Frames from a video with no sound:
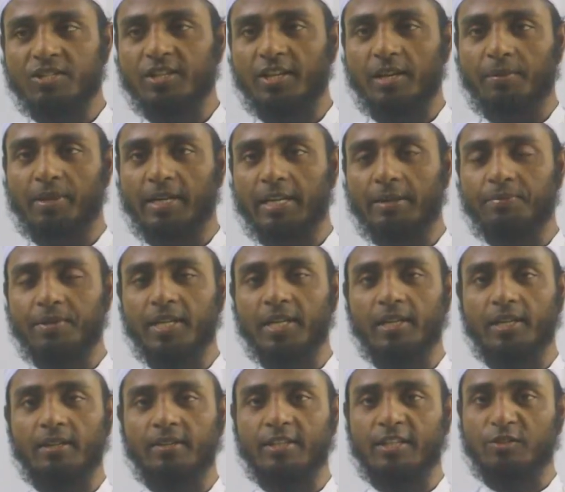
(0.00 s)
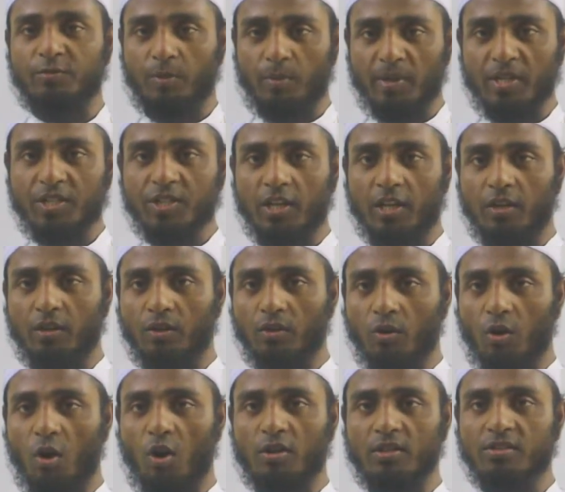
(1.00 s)
time I have taken
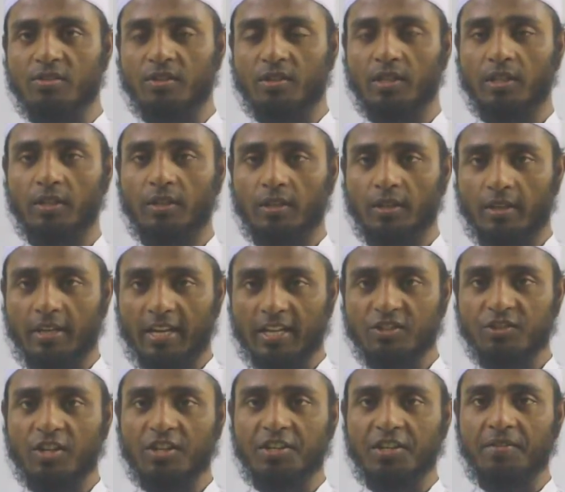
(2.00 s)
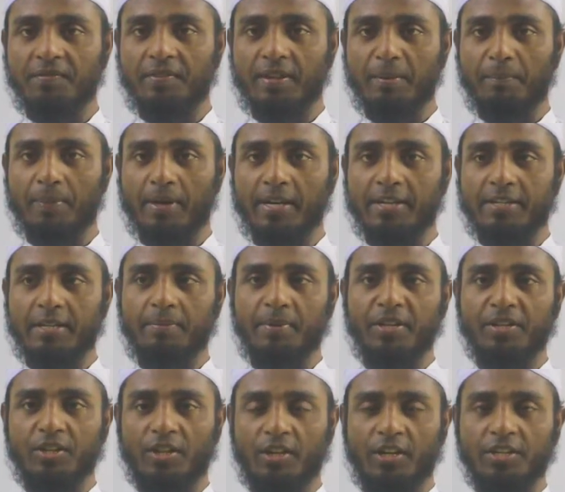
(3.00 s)
transformation on assertive, imperative,
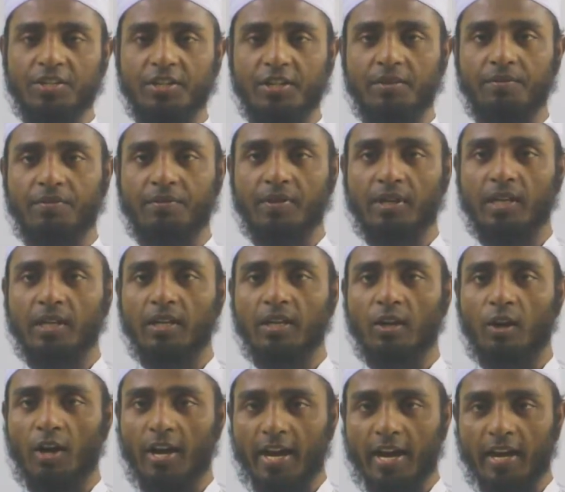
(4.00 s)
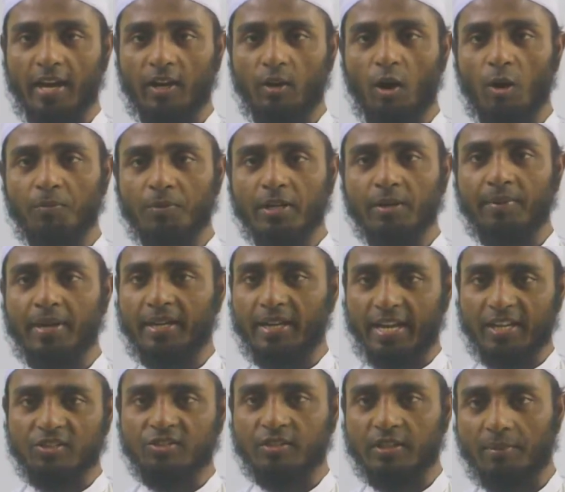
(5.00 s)
interrogative, optative and
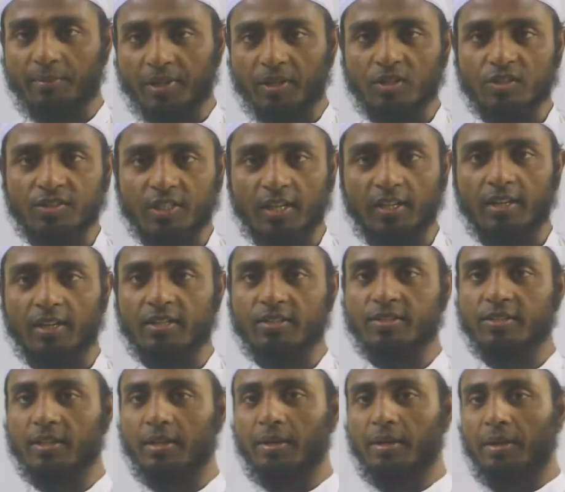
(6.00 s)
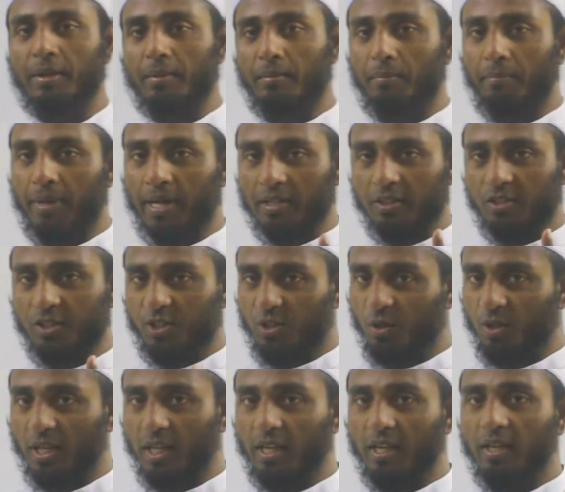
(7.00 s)
exclamatory sentence, but
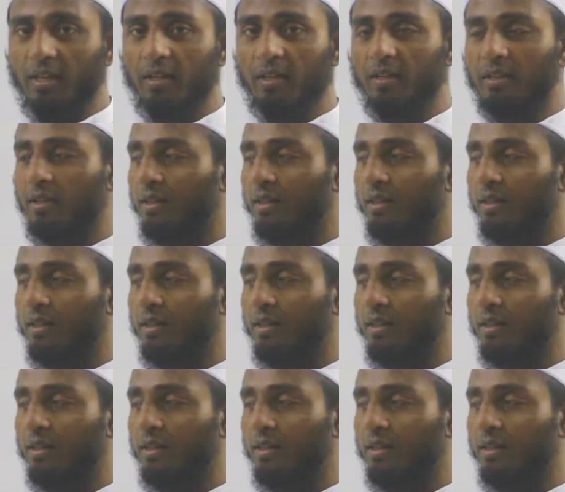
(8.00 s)
today